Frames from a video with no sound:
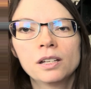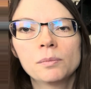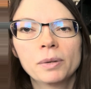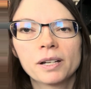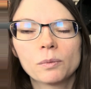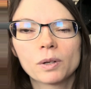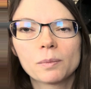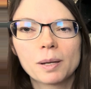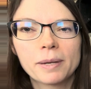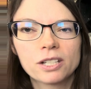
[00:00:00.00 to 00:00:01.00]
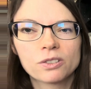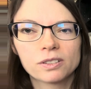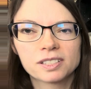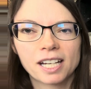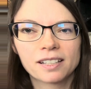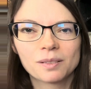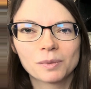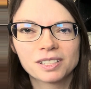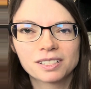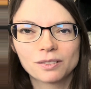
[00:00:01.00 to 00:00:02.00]
But one of my patrons had them
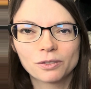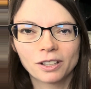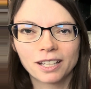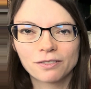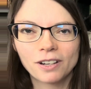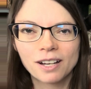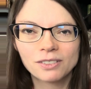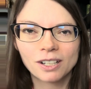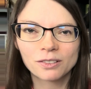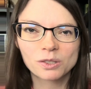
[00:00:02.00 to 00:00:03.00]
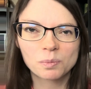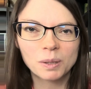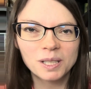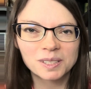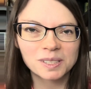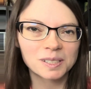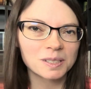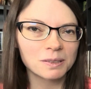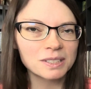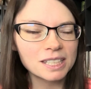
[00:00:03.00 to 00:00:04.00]
listed for like $5 a piece, and
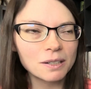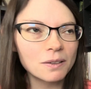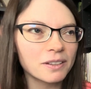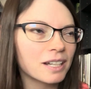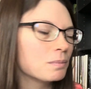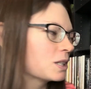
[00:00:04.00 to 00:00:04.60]
so I was like, oh, that'd be